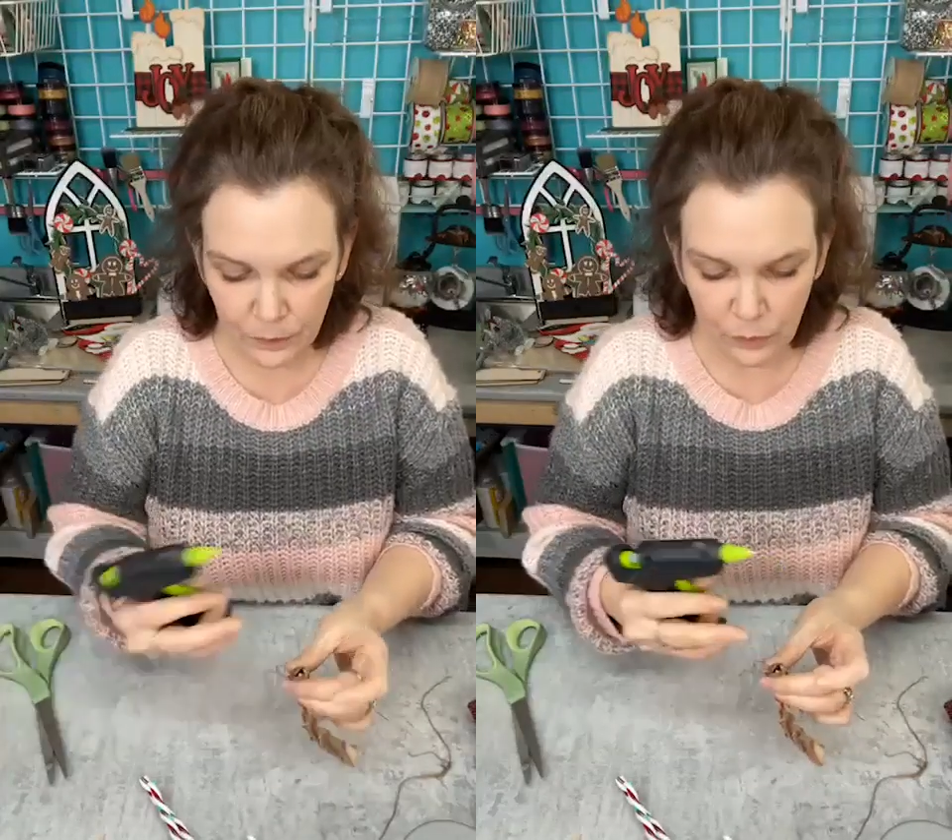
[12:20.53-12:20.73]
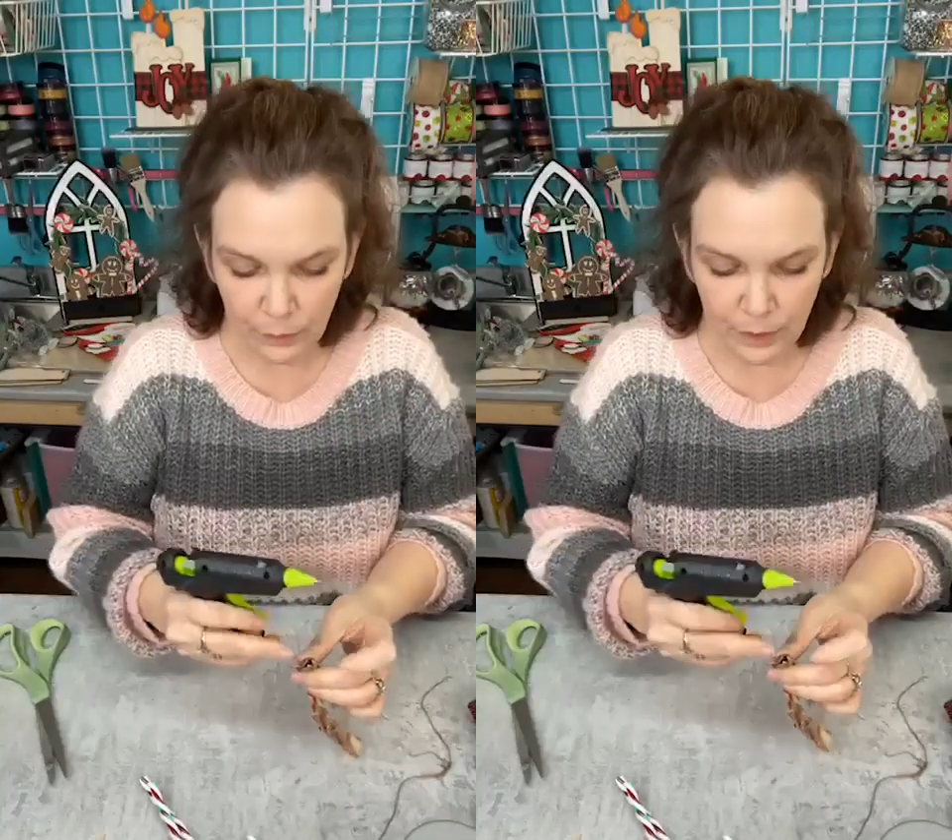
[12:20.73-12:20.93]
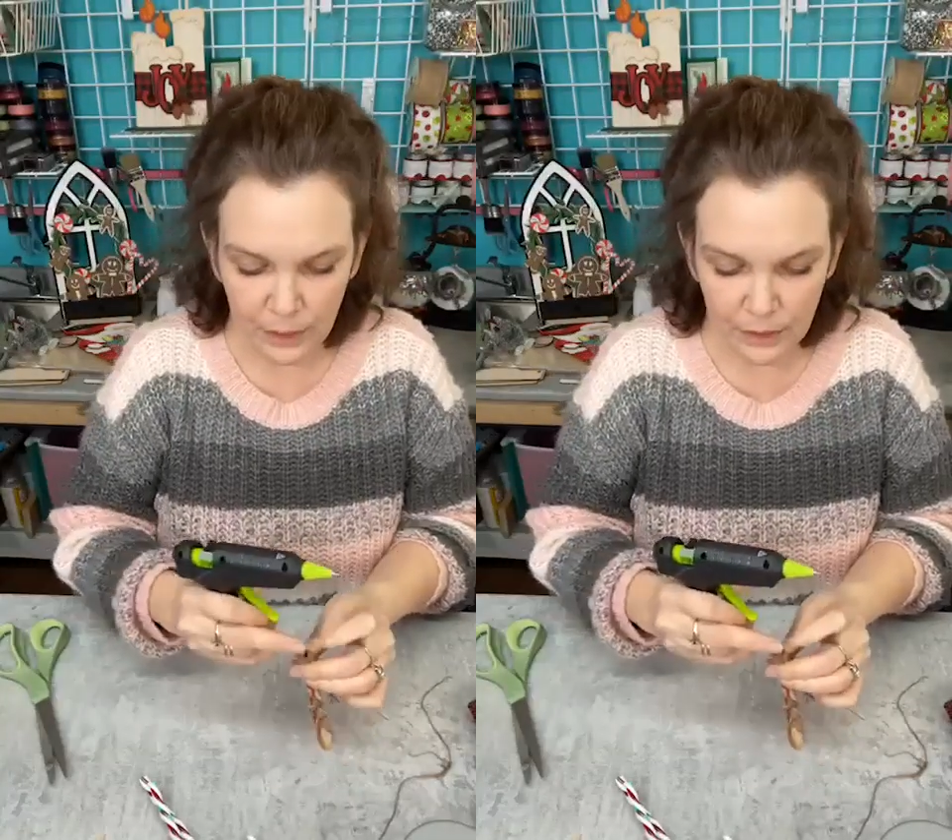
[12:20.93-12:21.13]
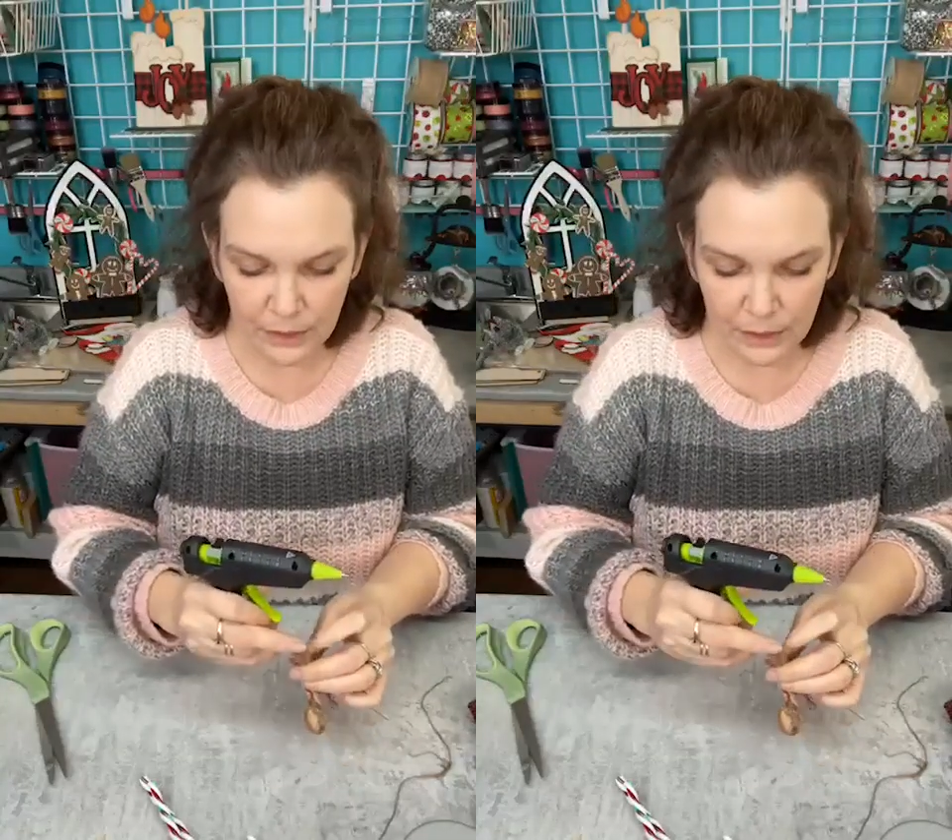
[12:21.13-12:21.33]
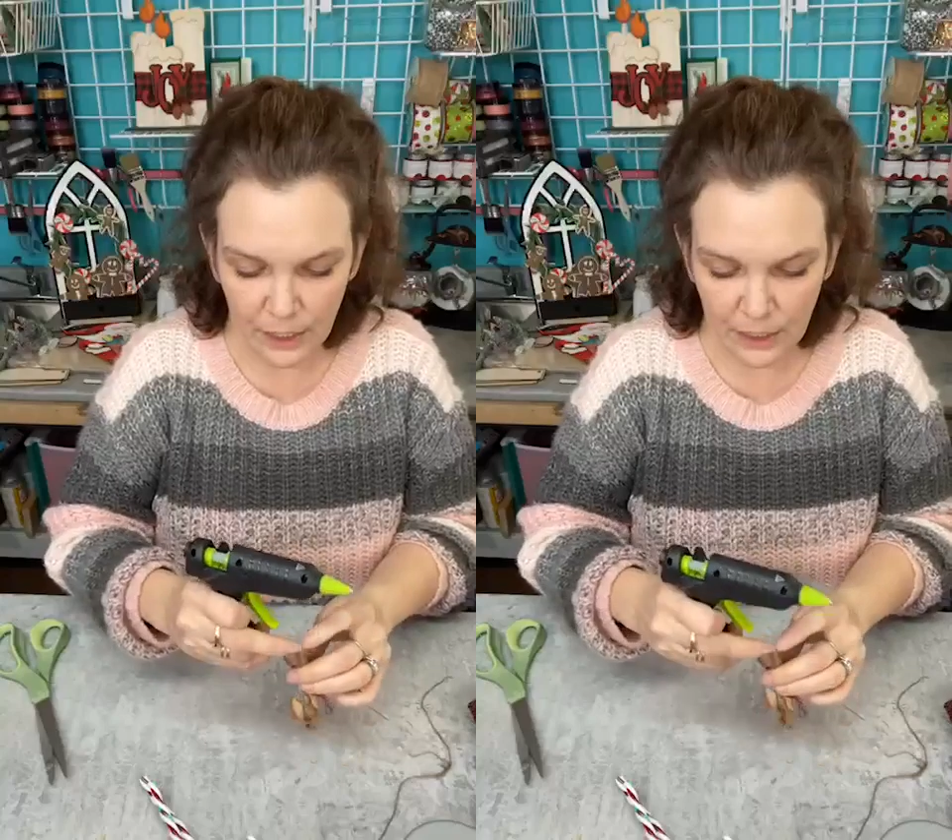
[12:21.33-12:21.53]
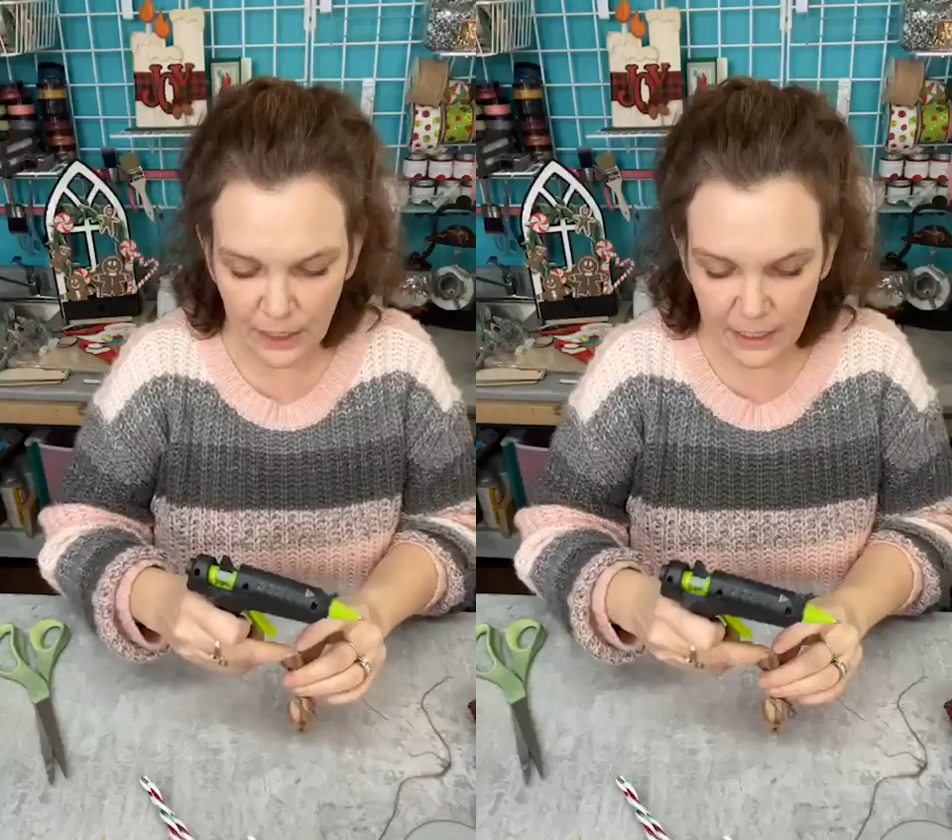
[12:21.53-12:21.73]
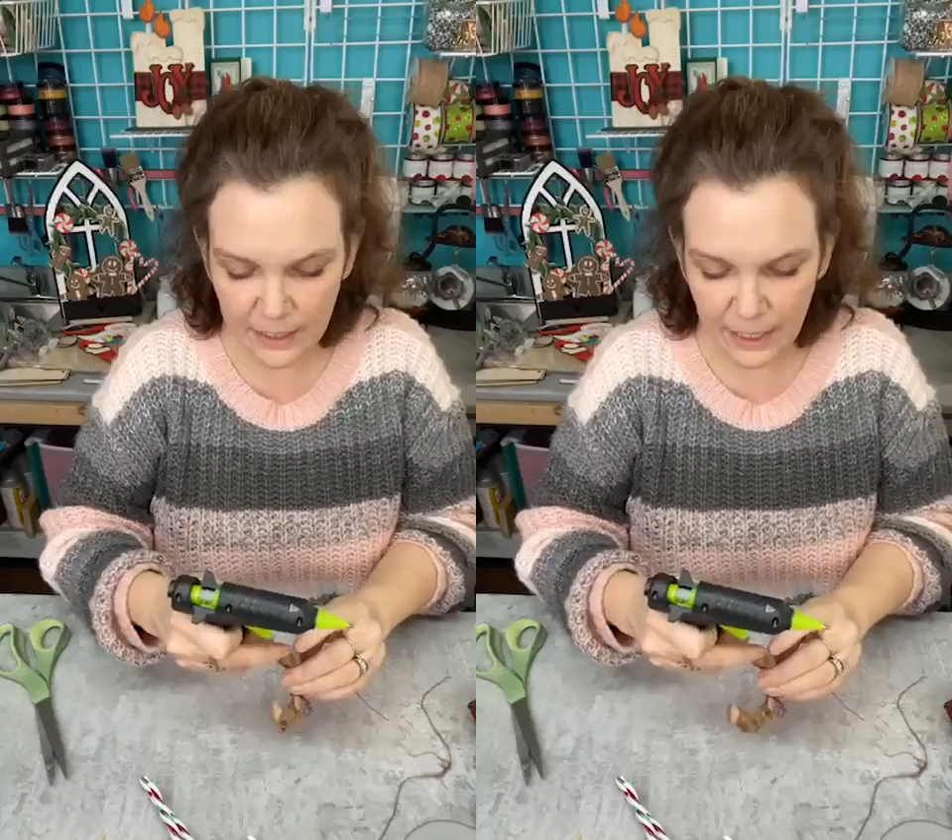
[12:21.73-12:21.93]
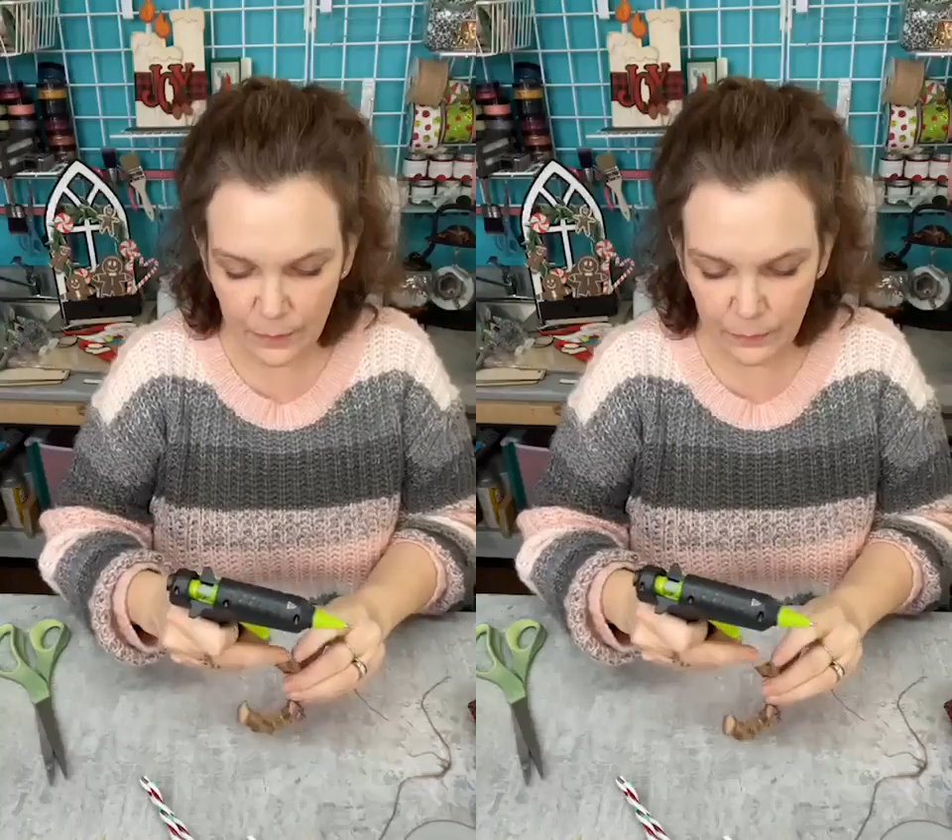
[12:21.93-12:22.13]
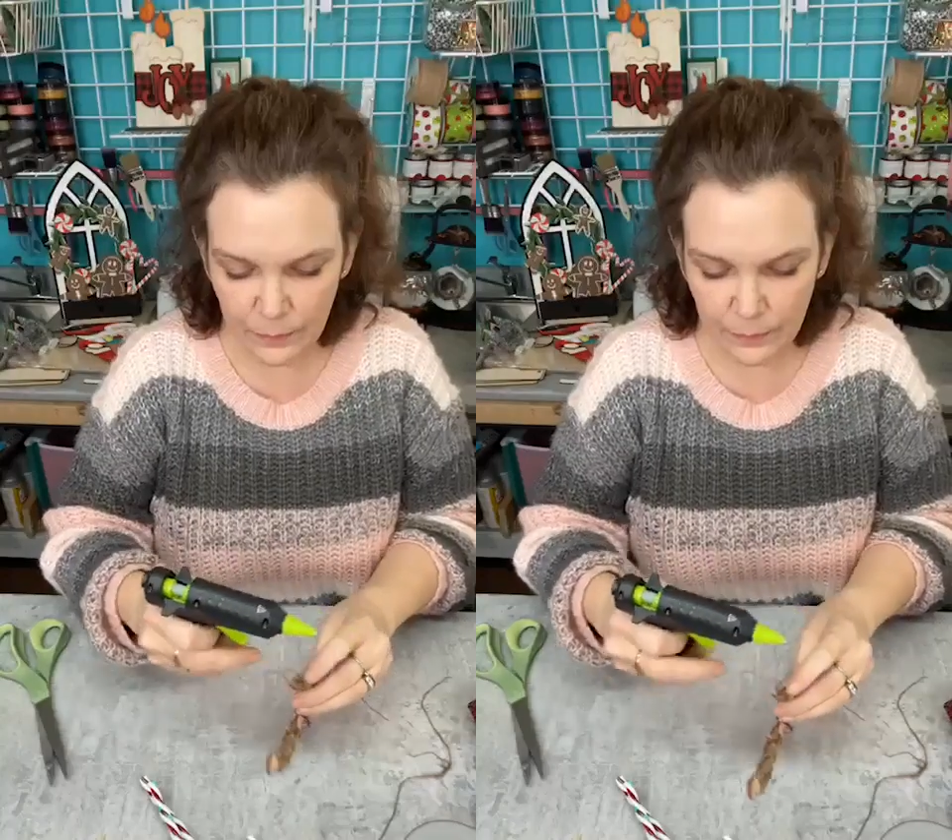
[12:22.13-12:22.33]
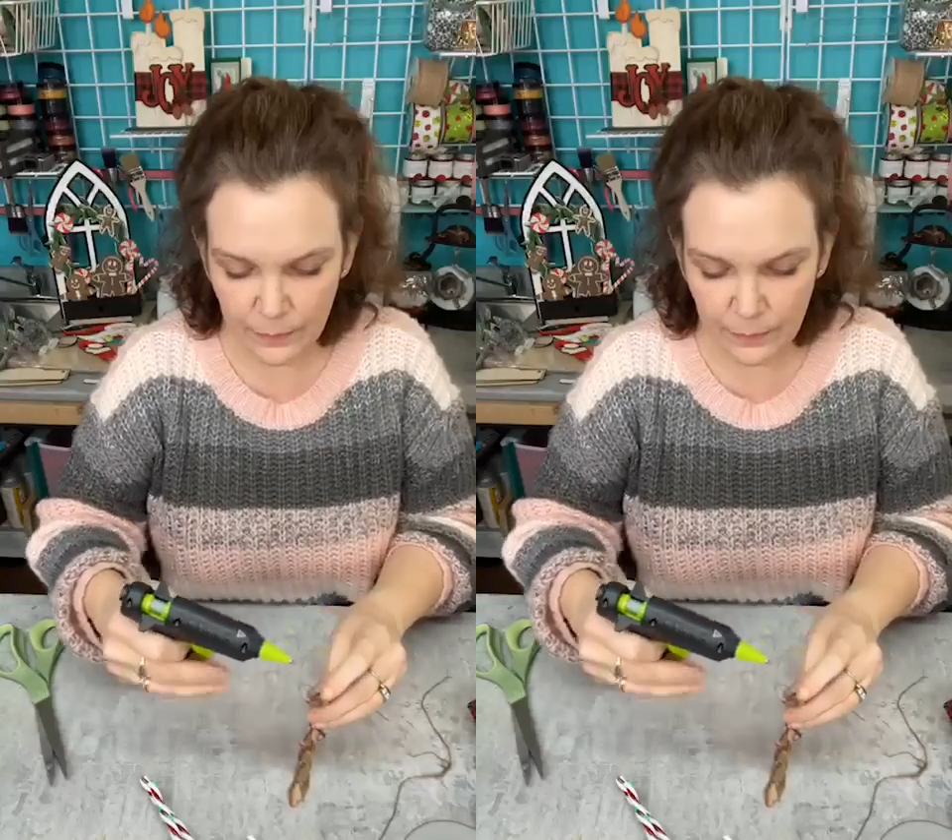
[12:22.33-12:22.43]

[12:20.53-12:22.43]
So I'm going to tuck that down.